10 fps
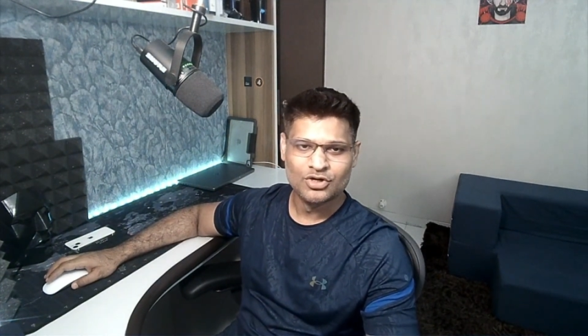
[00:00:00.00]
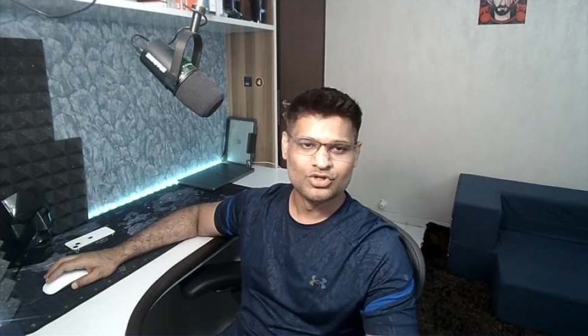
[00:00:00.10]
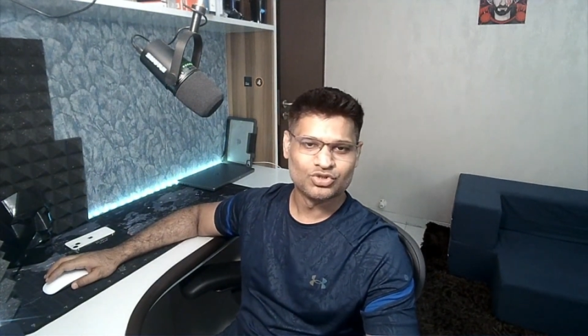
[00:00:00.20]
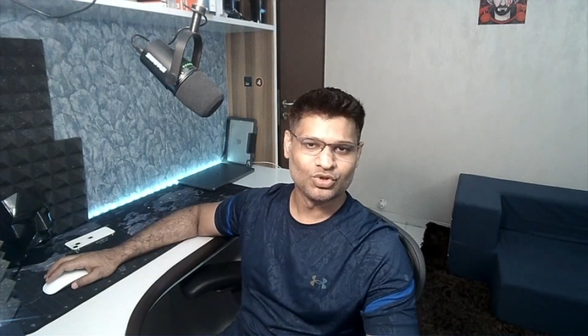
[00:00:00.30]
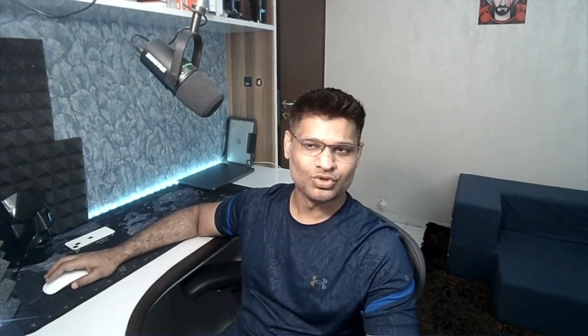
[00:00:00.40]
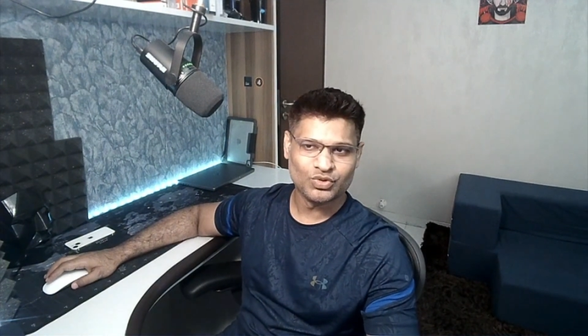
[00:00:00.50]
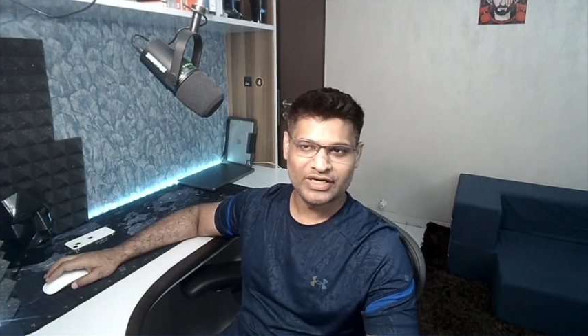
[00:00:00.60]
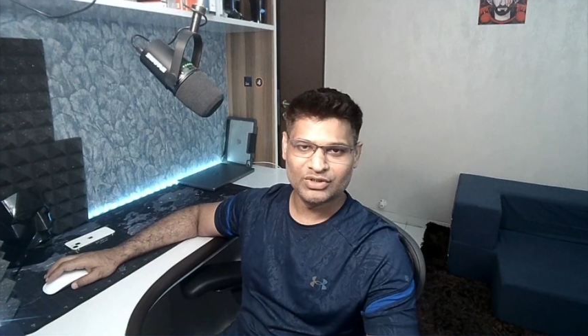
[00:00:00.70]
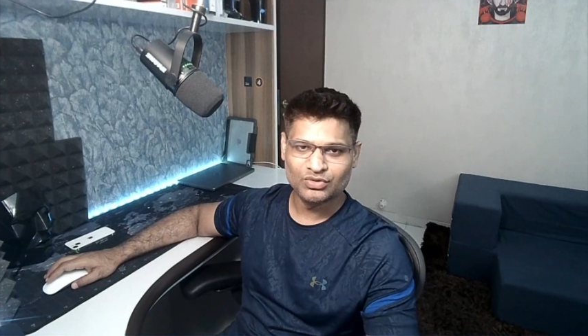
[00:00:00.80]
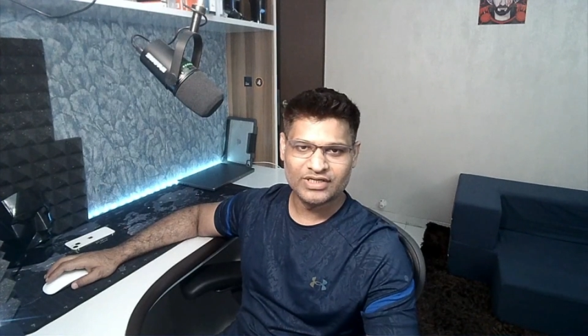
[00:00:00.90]
so you
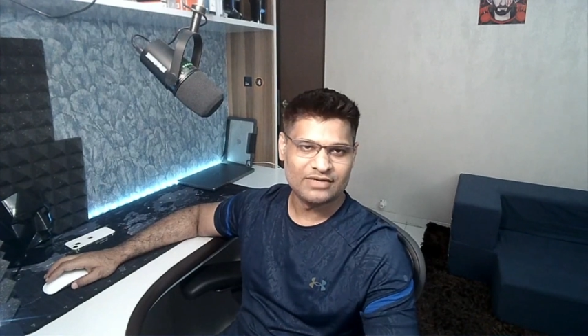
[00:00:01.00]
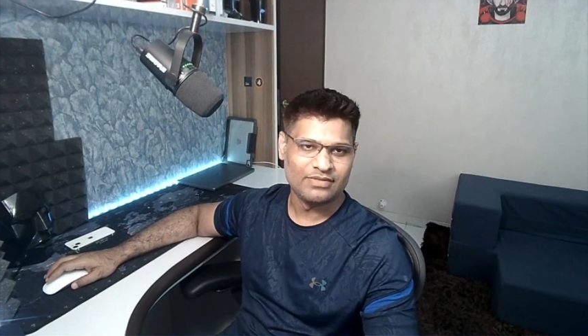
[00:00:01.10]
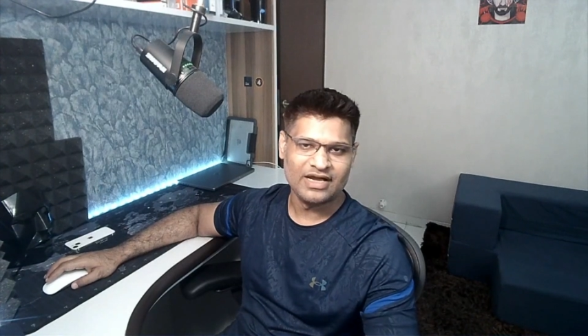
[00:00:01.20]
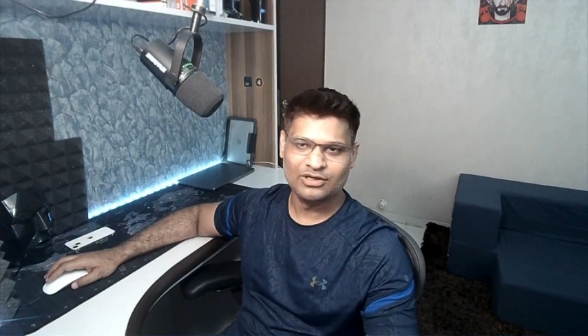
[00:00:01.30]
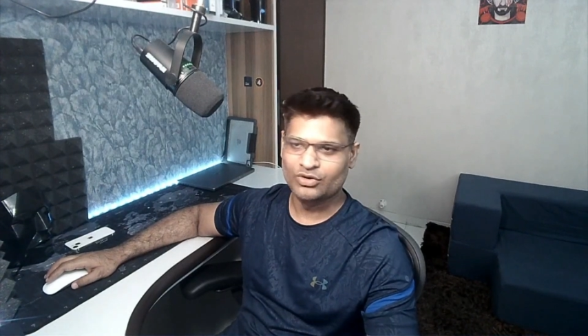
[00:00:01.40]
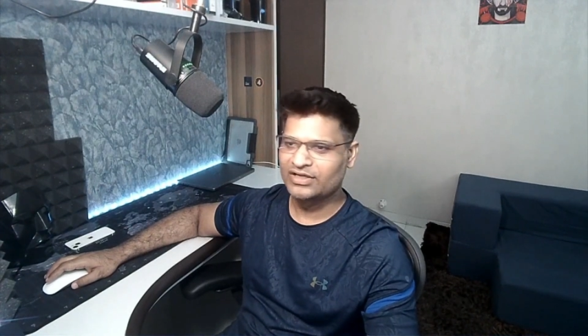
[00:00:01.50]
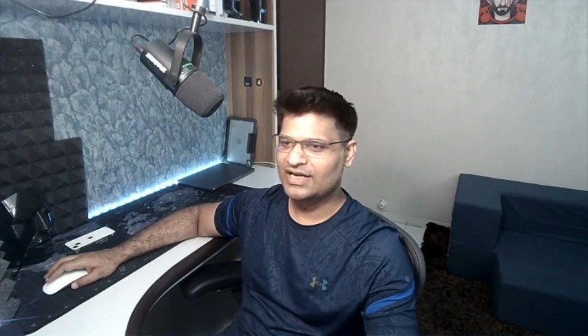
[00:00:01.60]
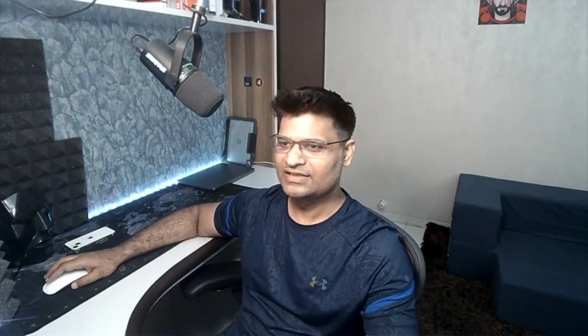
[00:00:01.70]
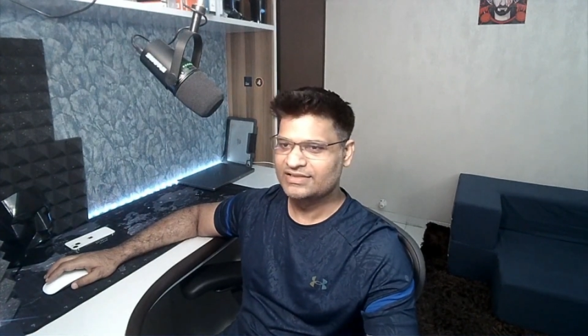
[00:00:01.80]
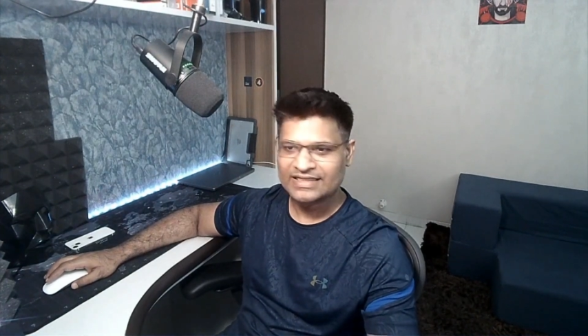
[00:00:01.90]
can do that by looking
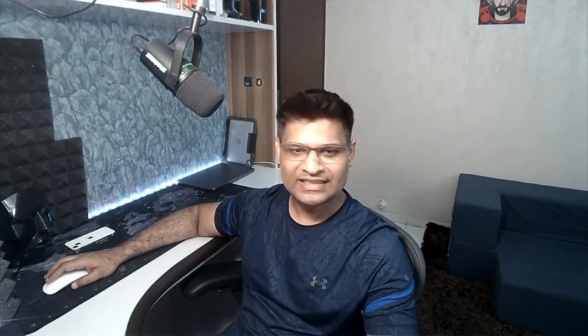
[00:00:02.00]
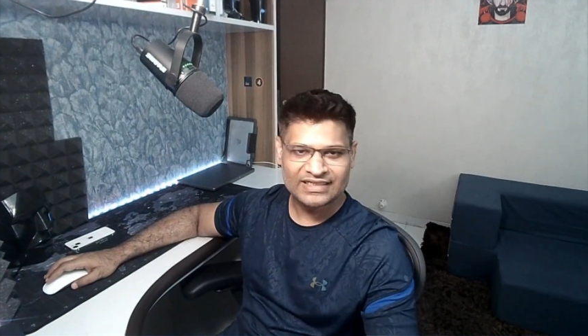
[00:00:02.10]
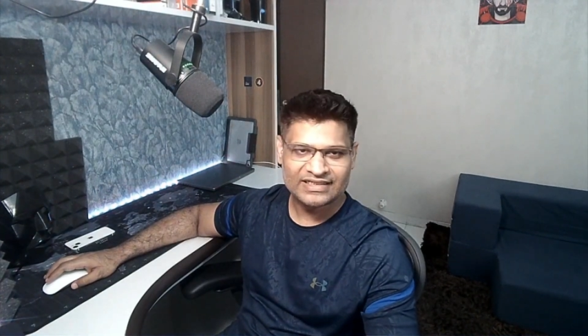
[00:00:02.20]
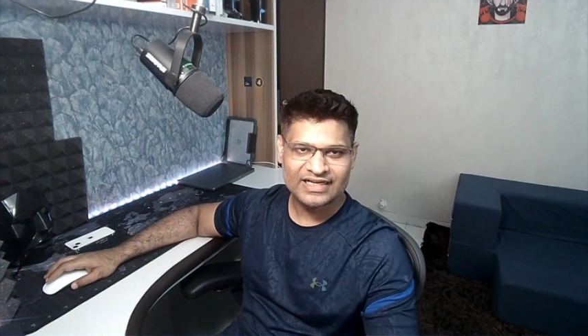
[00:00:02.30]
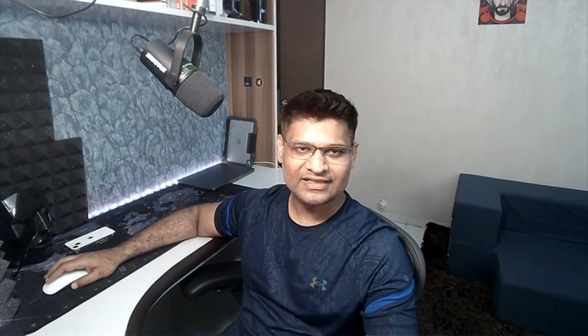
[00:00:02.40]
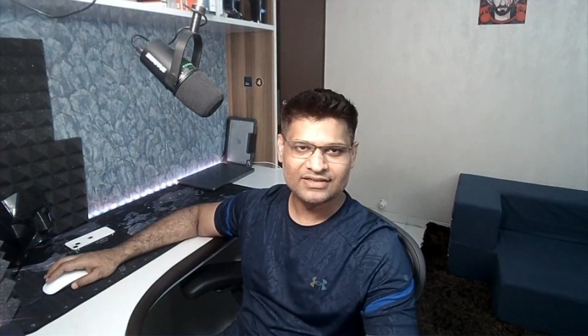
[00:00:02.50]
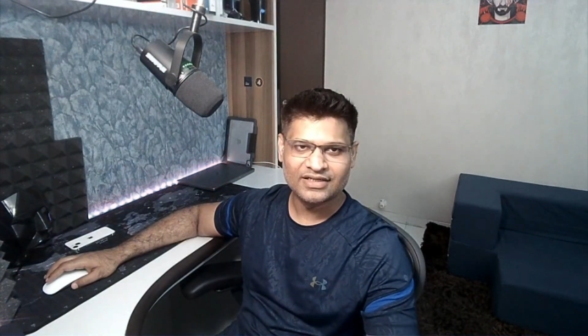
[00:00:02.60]
at the technical debt